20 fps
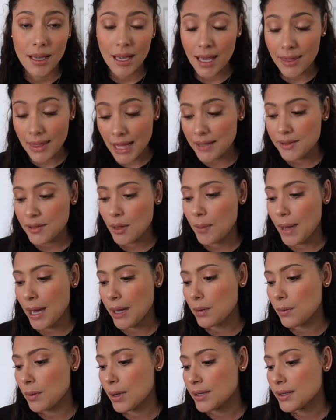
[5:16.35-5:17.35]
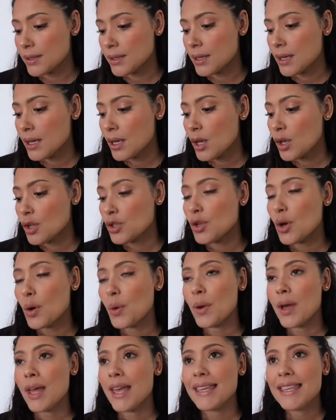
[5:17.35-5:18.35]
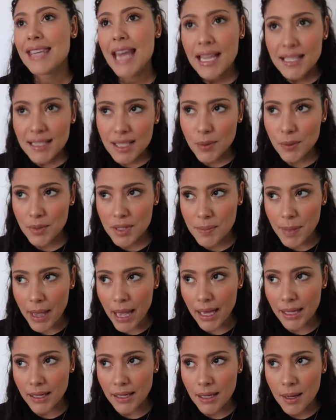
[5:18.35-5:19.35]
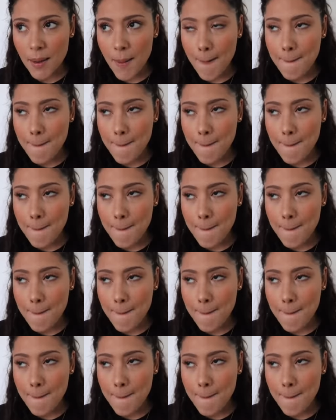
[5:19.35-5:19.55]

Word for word: And that's how bad it was. So yes, it was bad,